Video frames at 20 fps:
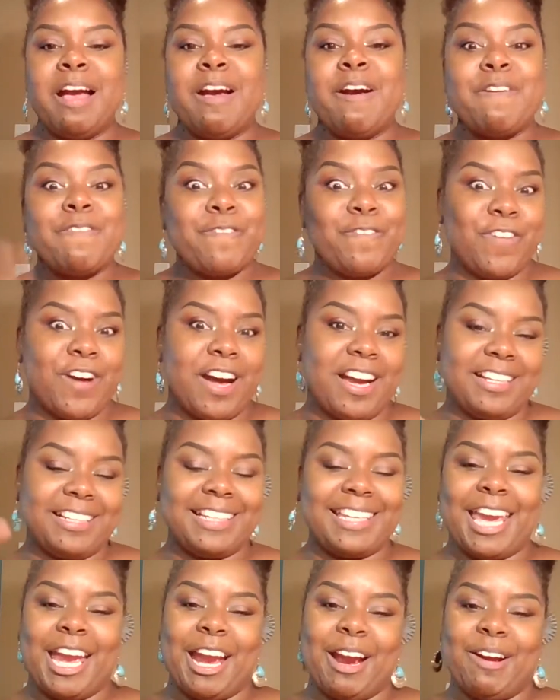fun
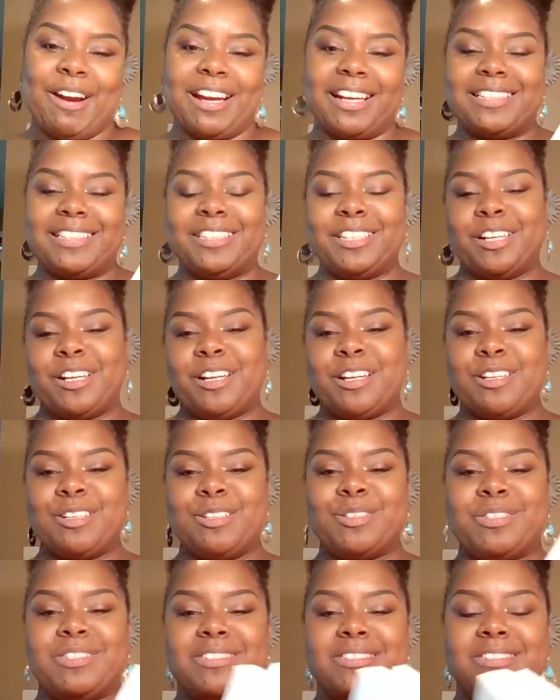
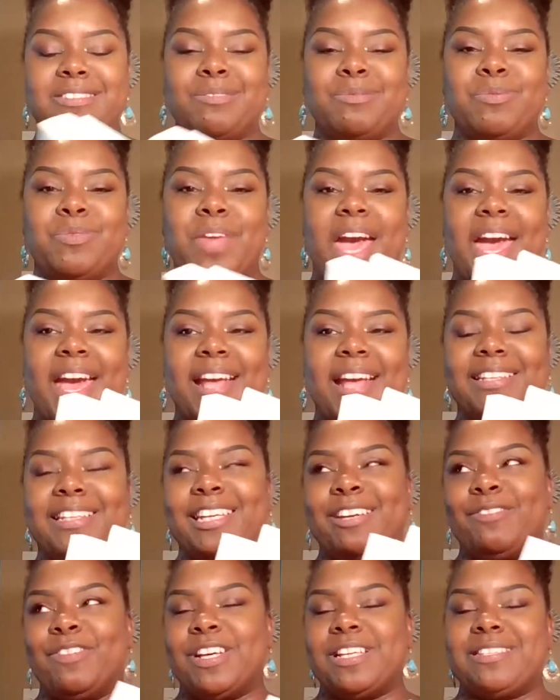characters that
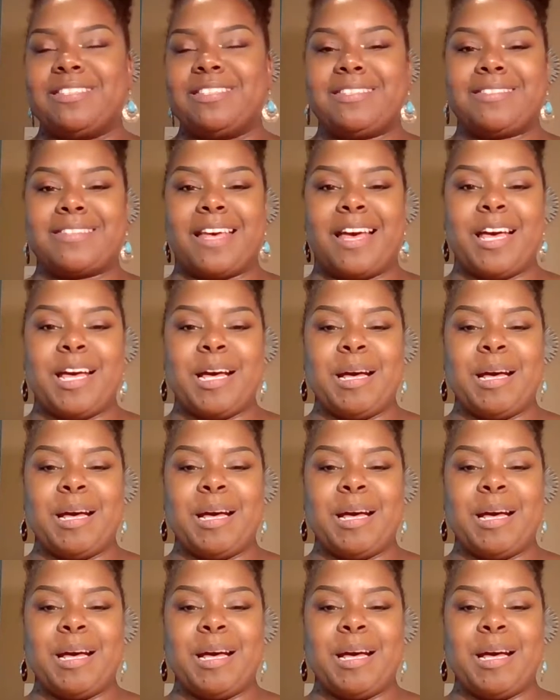give us